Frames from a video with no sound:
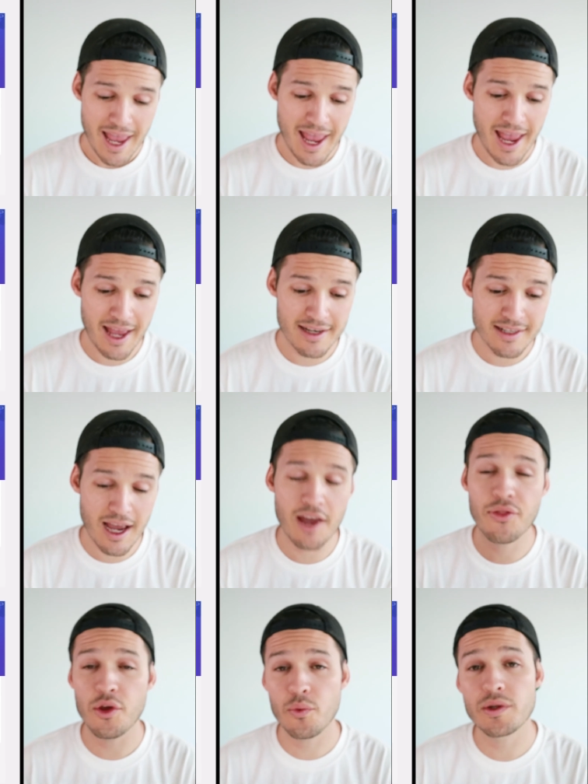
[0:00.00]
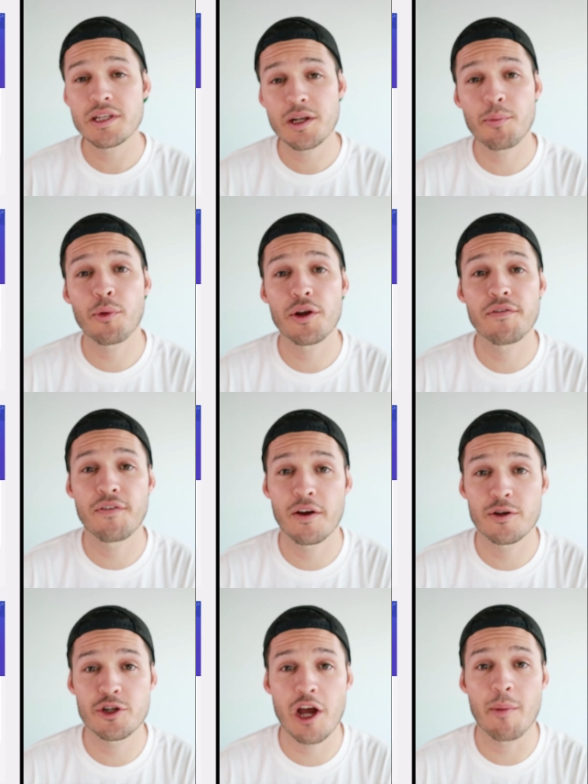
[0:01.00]
And I think we did a pretty
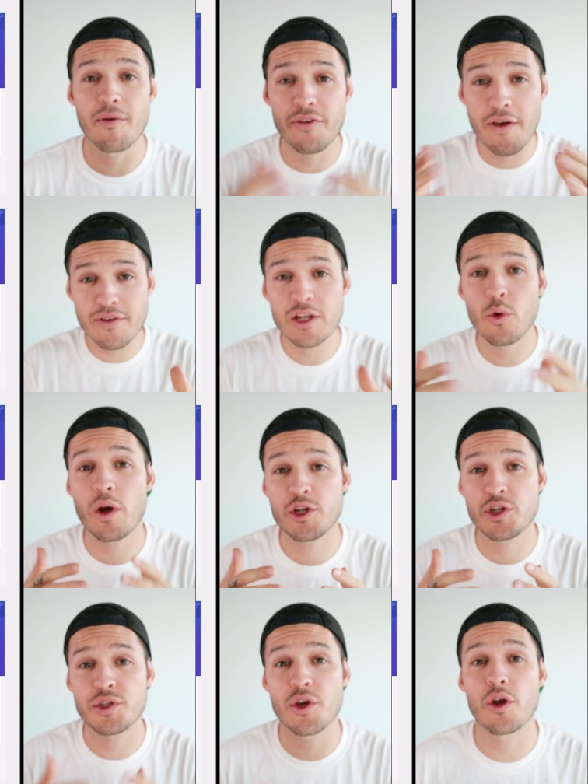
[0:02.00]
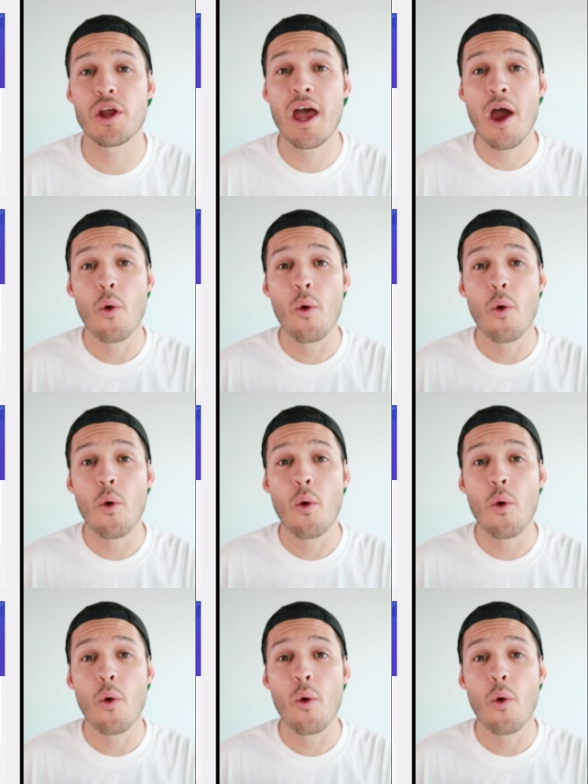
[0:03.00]
fair job. If you have any questions on